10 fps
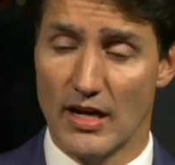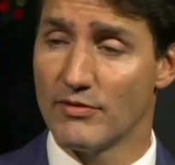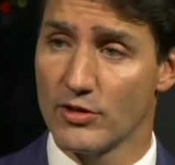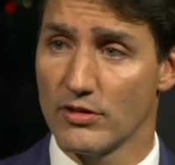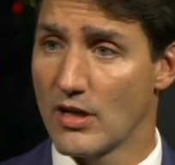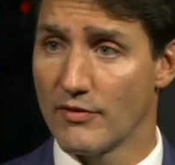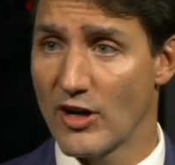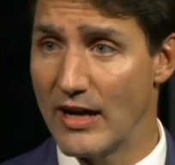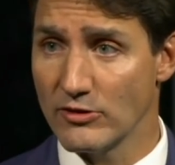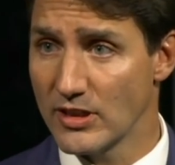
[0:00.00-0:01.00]
to
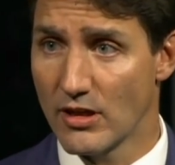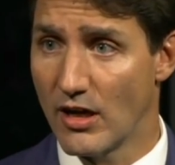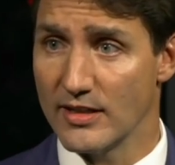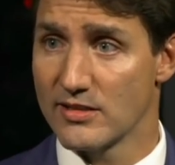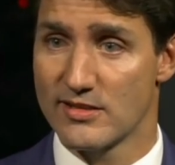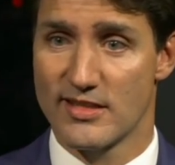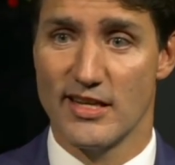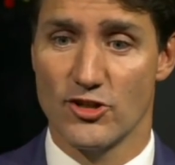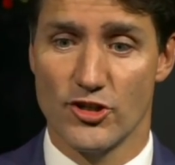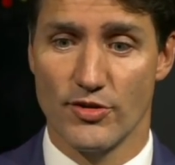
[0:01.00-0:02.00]
cover housing costs.
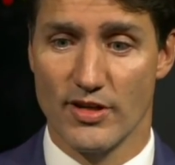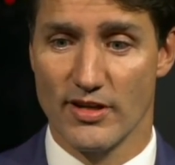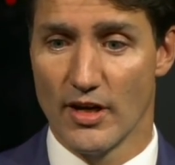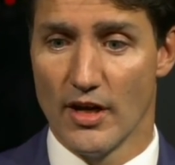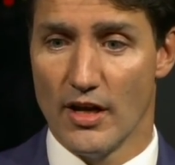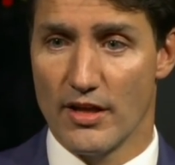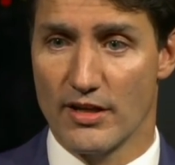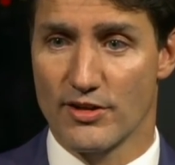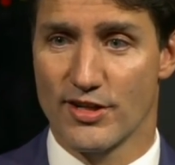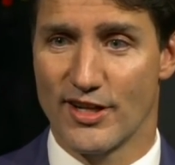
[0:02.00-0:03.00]
The issue
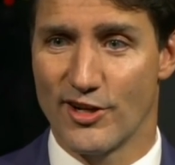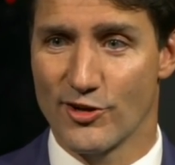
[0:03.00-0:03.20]
that